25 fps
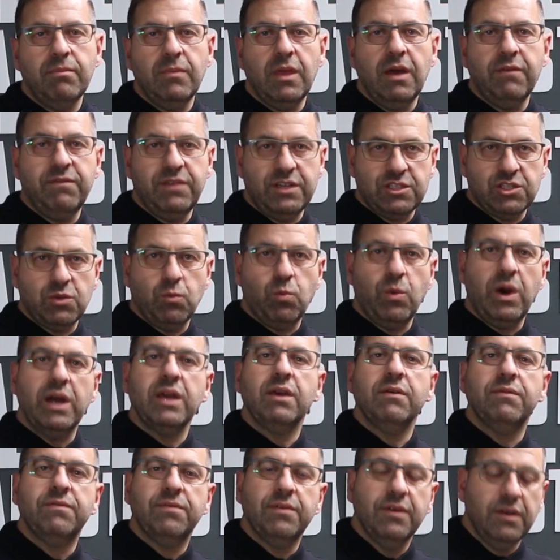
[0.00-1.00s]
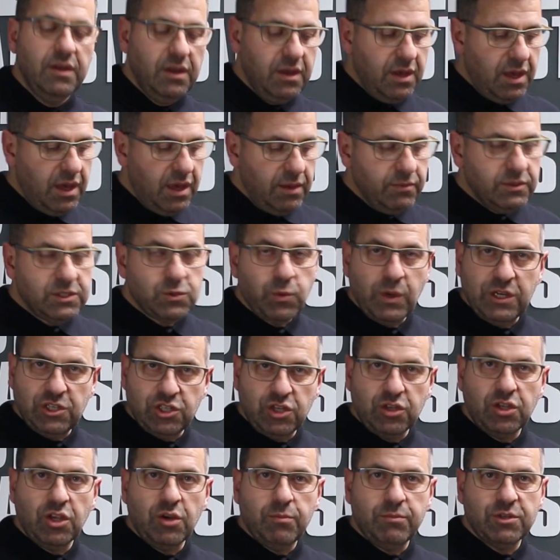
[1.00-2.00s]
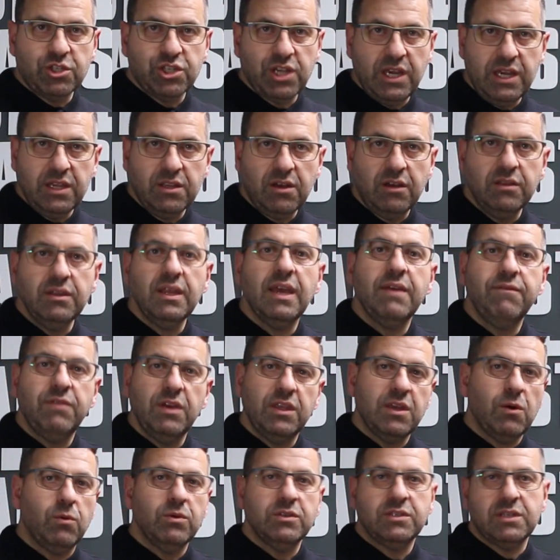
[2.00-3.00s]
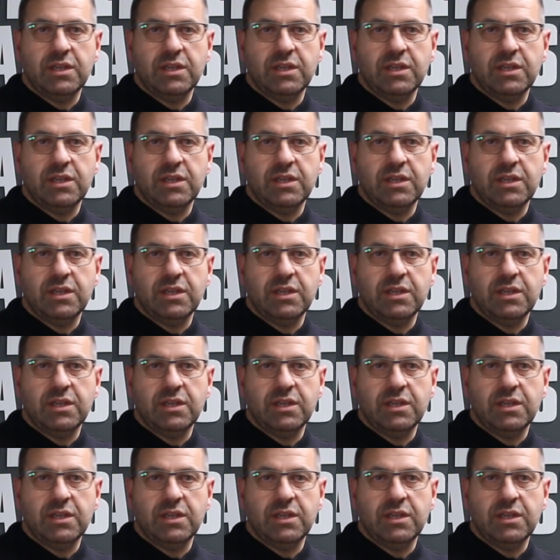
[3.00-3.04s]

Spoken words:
efficient way of switching your machine on if you don't want